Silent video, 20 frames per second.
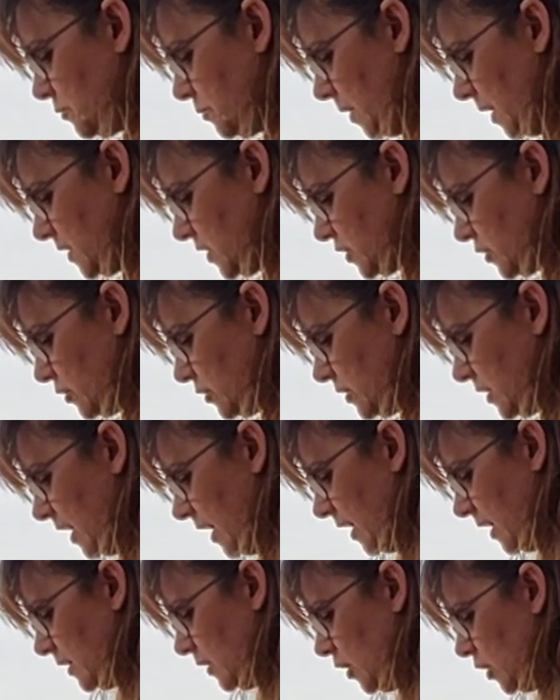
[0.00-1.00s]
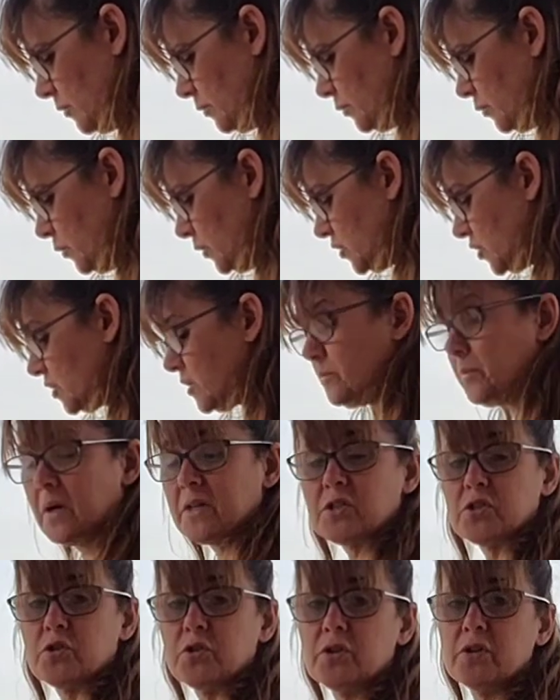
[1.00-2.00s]
mustard, cantaloupe, which the
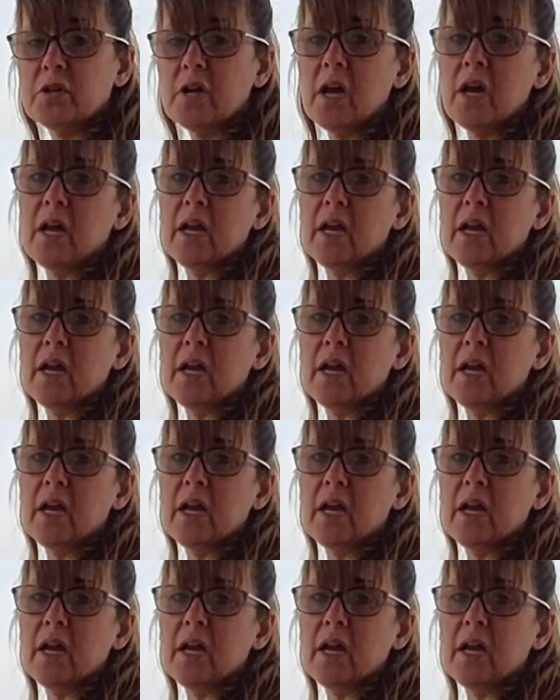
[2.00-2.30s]
mustard